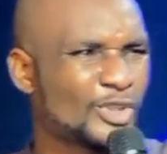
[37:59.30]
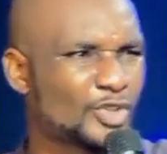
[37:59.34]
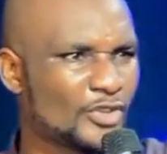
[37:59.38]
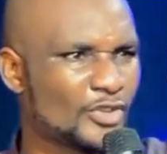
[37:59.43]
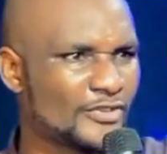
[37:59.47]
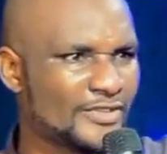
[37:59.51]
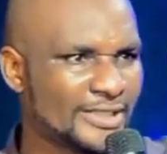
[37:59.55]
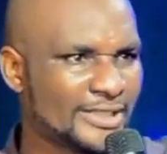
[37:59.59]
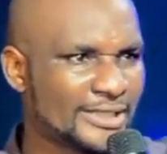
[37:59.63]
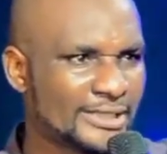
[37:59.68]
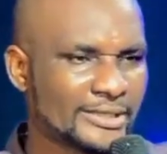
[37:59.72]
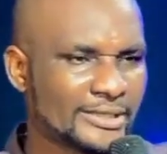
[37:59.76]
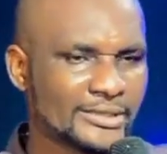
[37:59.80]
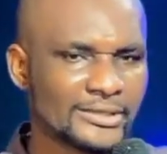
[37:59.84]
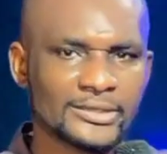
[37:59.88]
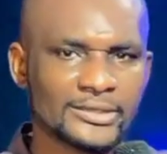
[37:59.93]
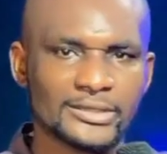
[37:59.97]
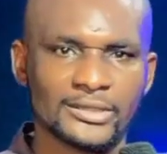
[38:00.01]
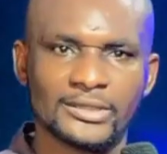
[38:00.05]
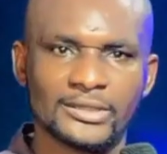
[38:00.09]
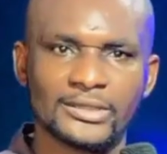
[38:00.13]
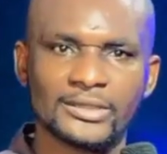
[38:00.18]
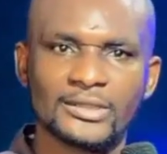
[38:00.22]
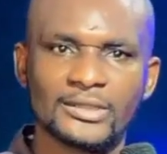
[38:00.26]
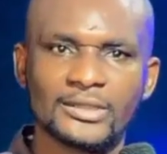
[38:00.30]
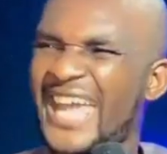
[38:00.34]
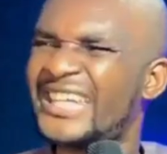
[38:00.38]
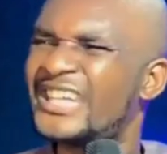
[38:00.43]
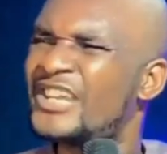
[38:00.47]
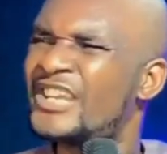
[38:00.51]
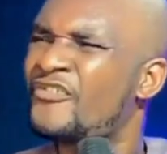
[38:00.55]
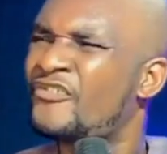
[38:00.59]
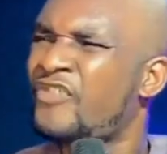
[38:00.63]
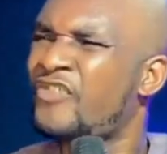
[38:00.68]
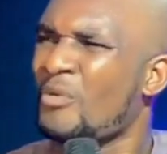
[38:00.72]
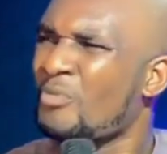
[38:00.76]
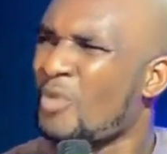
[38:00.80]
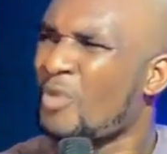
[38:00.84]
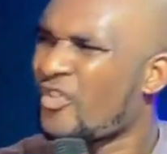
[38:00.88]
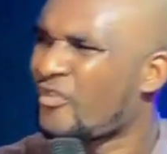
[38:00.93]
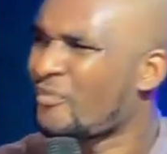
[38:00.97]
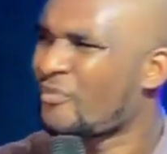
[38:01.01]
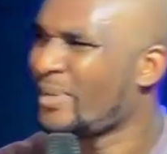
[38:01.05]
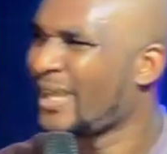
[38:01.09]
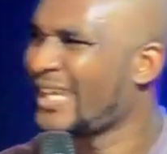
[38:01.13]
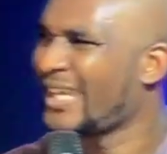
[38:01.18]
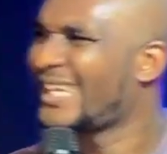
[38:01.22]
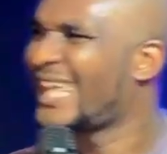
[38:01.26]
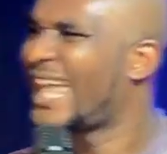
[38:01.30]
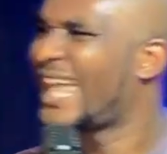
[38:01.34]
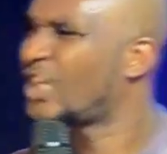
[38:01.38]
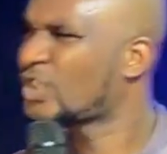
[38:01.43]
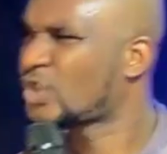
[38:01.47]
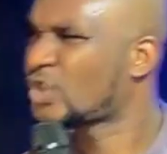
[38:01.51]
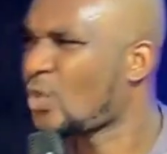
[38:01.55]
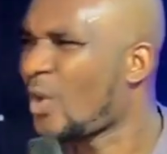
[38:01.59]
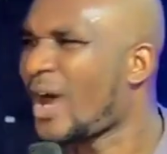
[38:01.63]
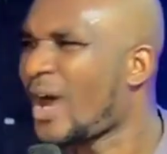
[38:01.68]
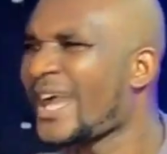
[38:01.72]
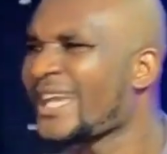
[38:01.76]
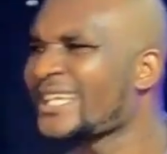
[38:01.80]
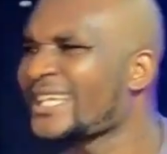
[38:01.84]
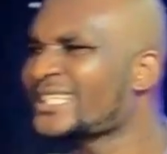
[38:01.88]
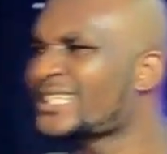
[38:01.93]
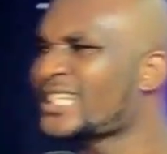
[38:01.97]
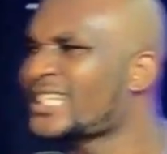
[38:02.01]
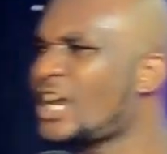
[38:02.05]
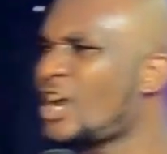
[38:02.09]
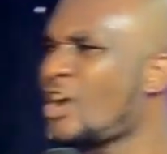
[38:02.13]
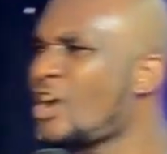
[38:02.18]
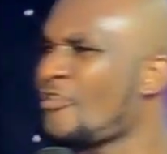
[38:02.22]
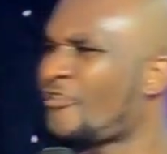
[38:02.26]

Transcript: out of it. Any form of pain, health-wise,